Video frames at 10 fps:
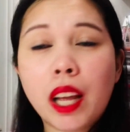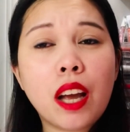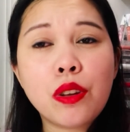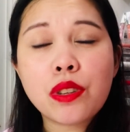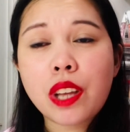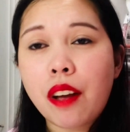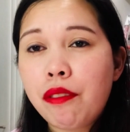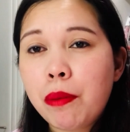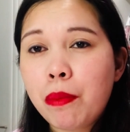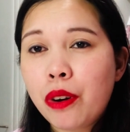I use
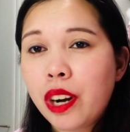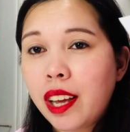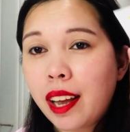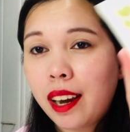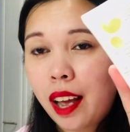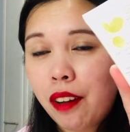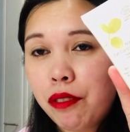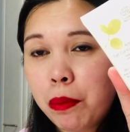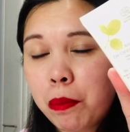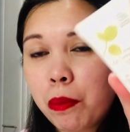every morning and
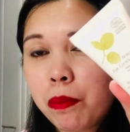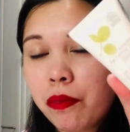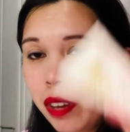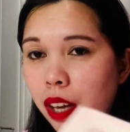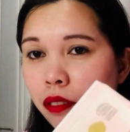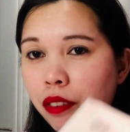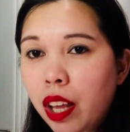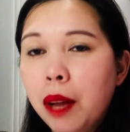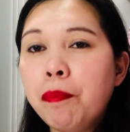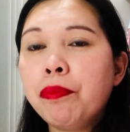every evening,